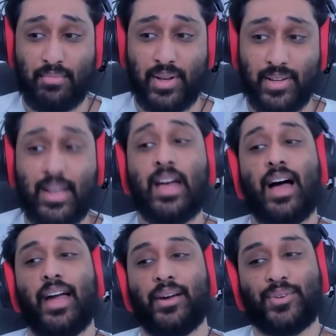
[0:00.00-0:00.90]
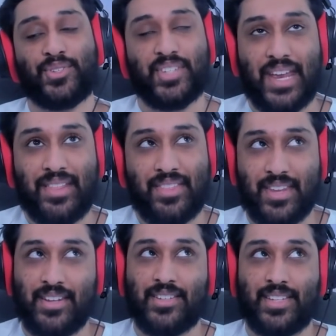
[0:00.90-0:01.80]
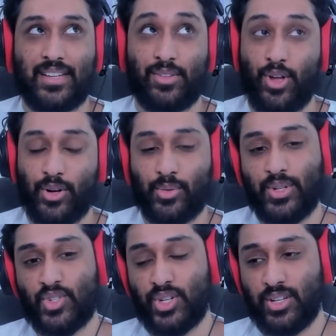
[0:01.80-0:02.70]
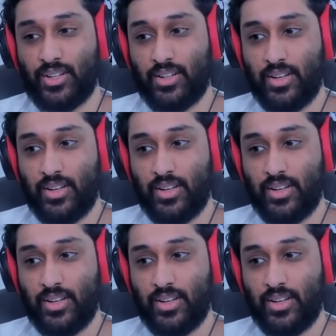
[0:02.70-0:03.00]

button. I understand that it is a long-reaching